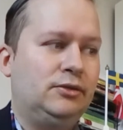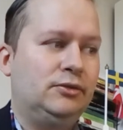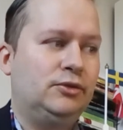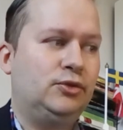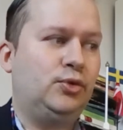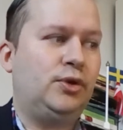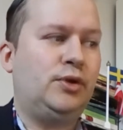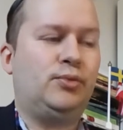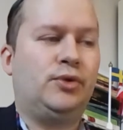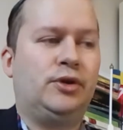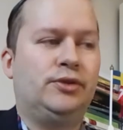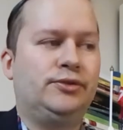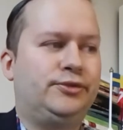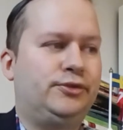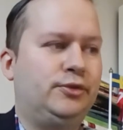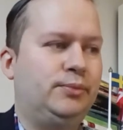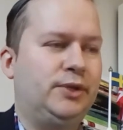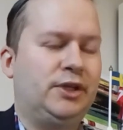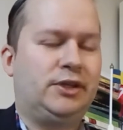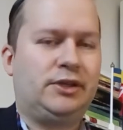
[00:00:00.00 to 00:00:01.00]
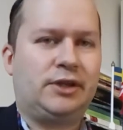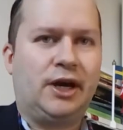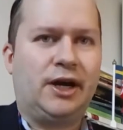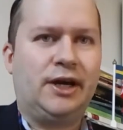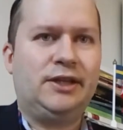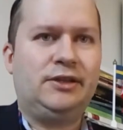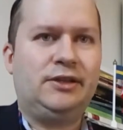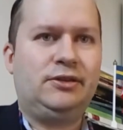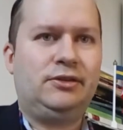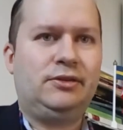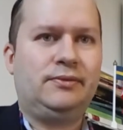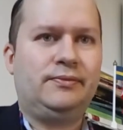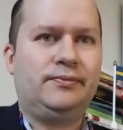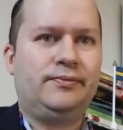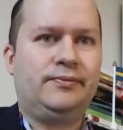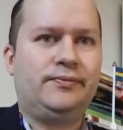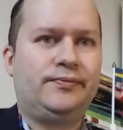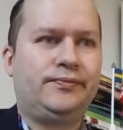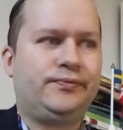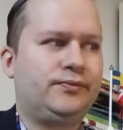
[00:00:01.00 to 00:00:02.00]
Do we want to be kind?
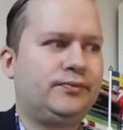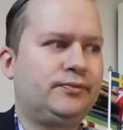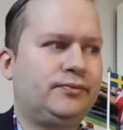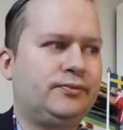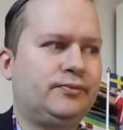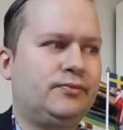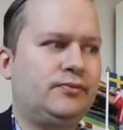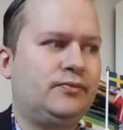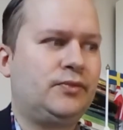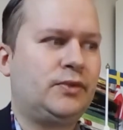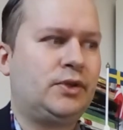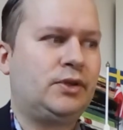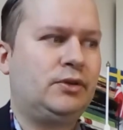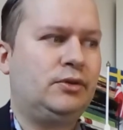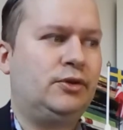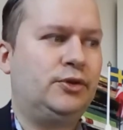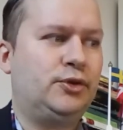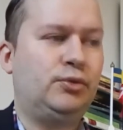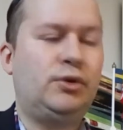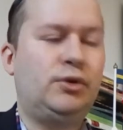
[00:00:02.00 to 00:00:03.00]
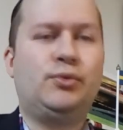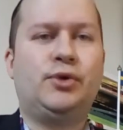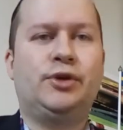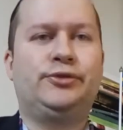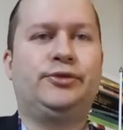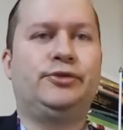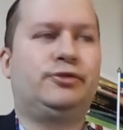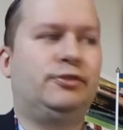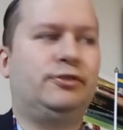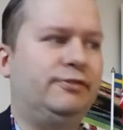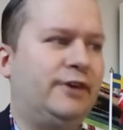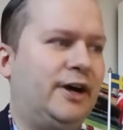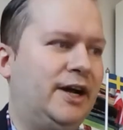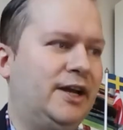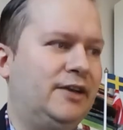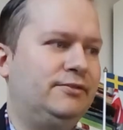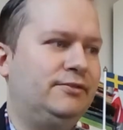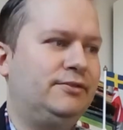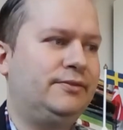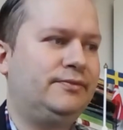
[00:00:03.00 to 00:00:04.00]
Or do we want to
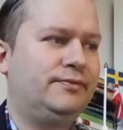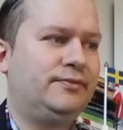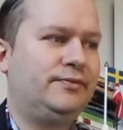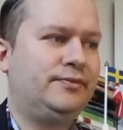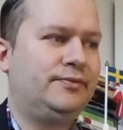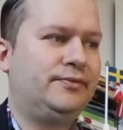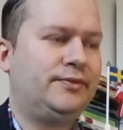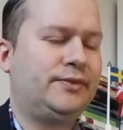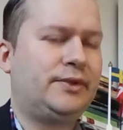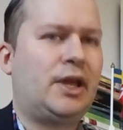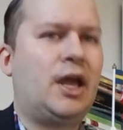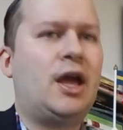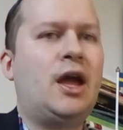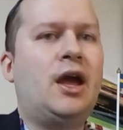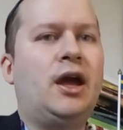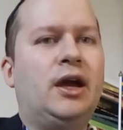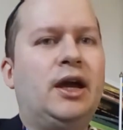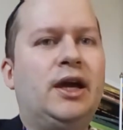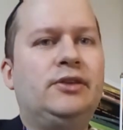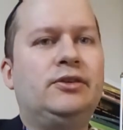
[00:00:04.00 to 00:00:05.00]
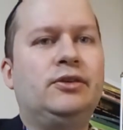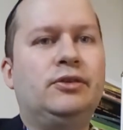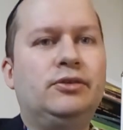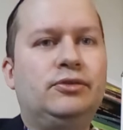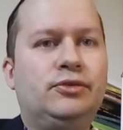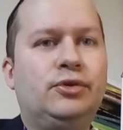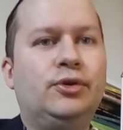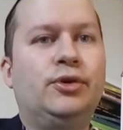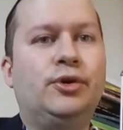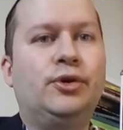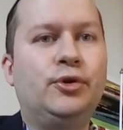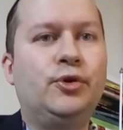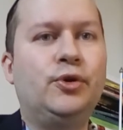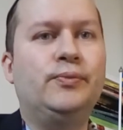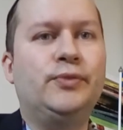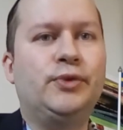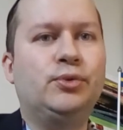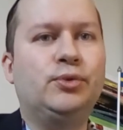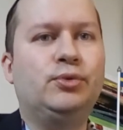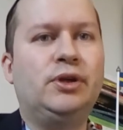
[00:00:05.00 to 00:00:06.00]
survive? And to
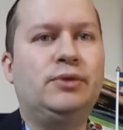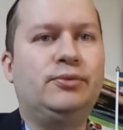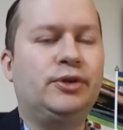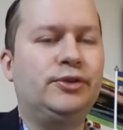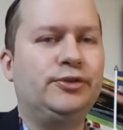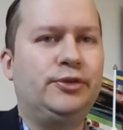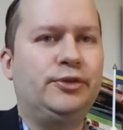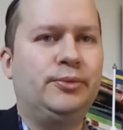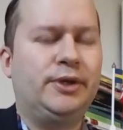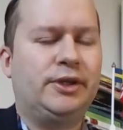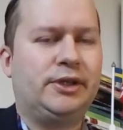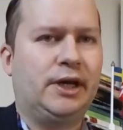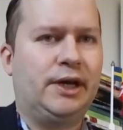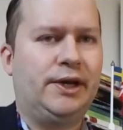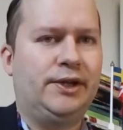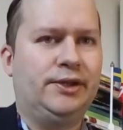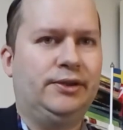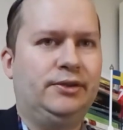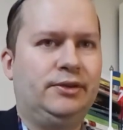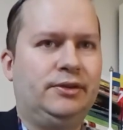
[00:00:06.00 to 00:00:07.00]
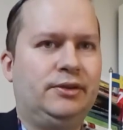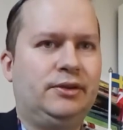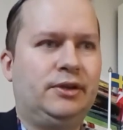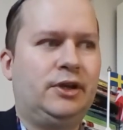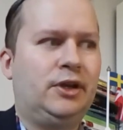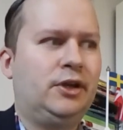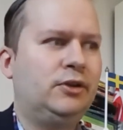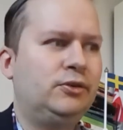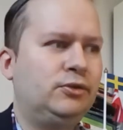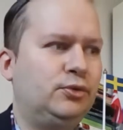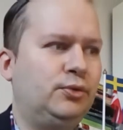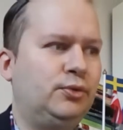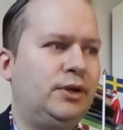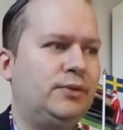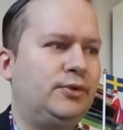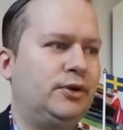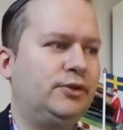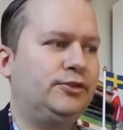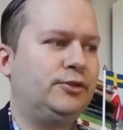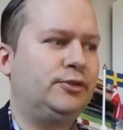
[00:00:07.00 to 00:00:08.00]
whom do we want to be kind? Do we
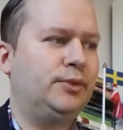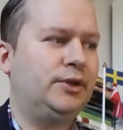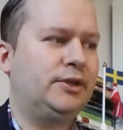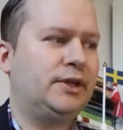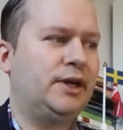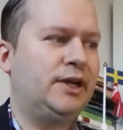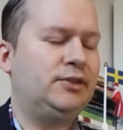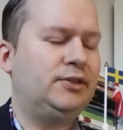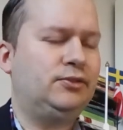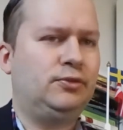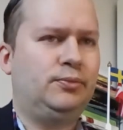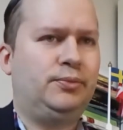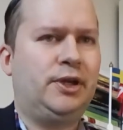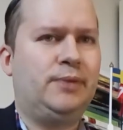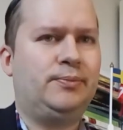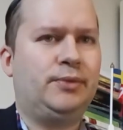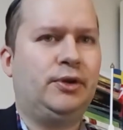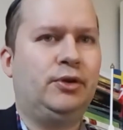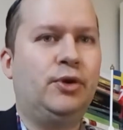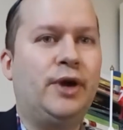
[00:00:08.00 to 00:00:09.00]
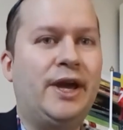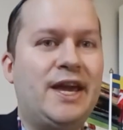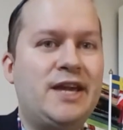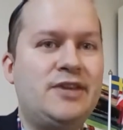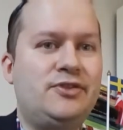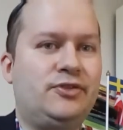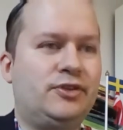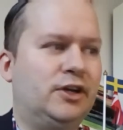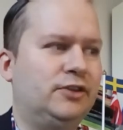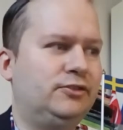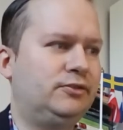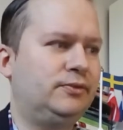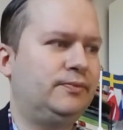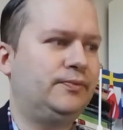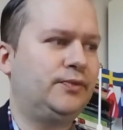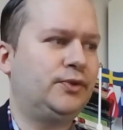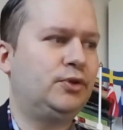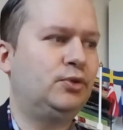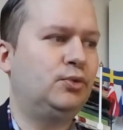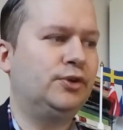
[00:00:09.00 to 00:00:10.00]
want to be kind to people who hate us?
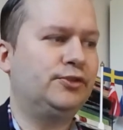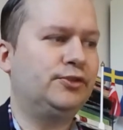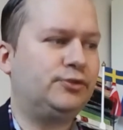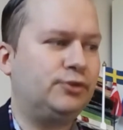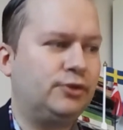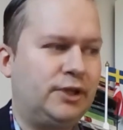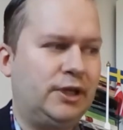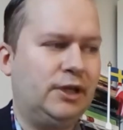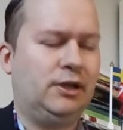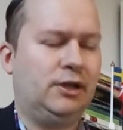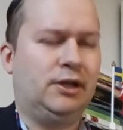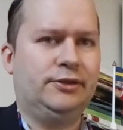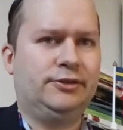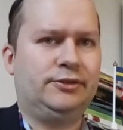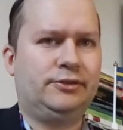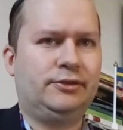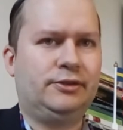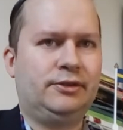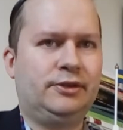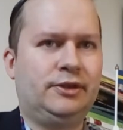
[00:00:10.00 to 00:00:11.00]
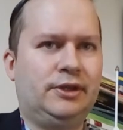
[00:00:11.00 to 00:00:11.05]
Who wants to kill us?